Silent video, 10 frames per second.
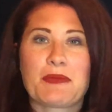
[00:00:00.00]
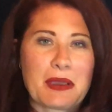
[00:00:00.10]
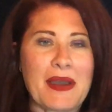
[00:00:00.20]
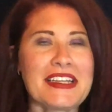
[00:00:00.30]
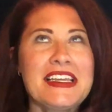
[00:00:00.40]
I'm
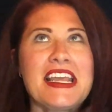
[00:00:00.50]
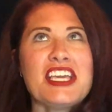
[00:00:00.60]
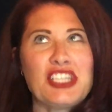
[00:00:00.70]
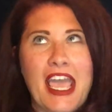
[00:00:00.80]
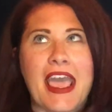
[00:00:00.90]
like, my
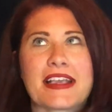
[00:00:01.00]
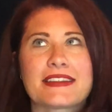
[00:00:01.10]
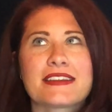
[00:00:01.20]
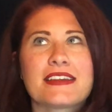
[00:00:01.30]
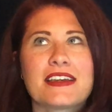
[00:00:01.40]
teenage
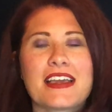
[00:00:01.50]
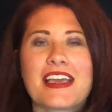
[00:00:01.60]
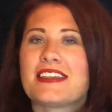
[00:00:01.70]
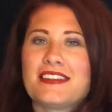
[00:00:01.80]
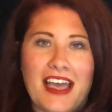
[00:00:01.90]
angst
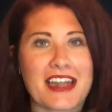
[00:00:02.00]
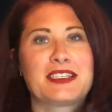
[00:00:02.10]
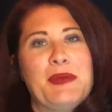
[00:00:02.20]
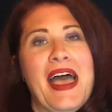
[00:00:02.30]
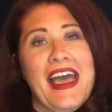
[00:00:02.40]
is not
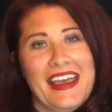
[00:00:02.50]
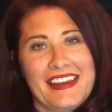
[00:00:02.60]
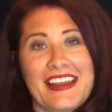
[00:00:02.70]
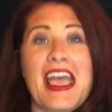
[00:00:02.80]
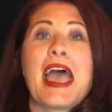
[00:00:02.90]
as
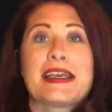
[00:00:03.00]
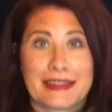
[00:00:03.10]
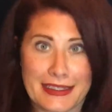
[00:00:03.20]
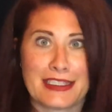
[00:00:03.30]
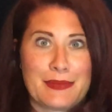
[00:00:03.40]
bad as
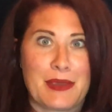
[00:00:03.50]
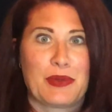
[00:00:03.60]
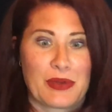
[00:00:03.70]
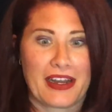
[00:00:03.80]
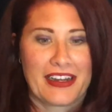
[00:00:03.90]
these
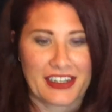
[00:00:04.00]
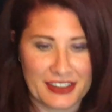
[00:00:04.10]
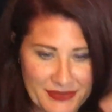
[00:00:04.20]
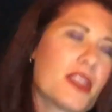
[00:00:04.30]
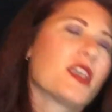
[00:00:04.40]
people right here.